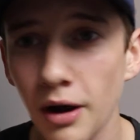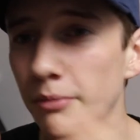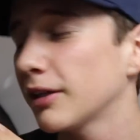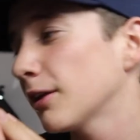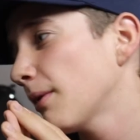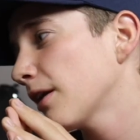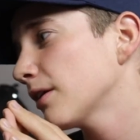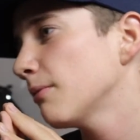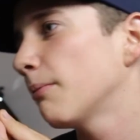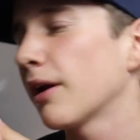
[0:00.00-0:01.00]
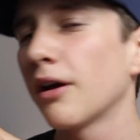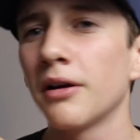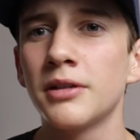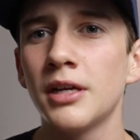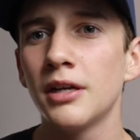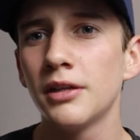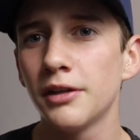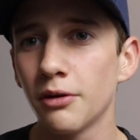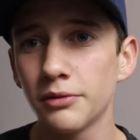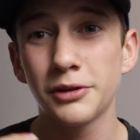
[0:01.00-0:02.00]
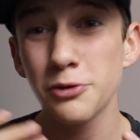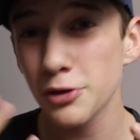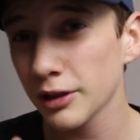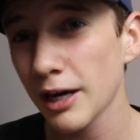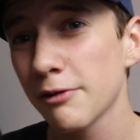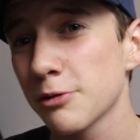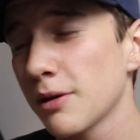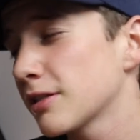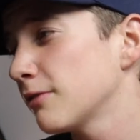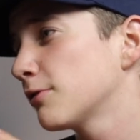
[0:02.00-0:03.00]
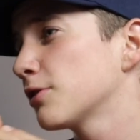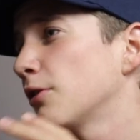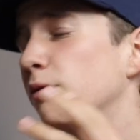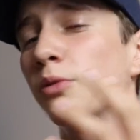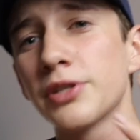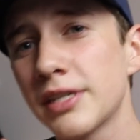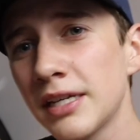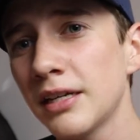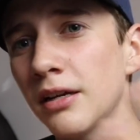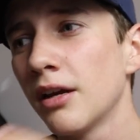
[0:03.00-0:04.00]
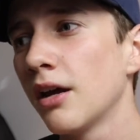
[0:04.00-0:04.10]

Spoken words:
I'm thinking about it, but you know, those are kind of expensive, so we'll see.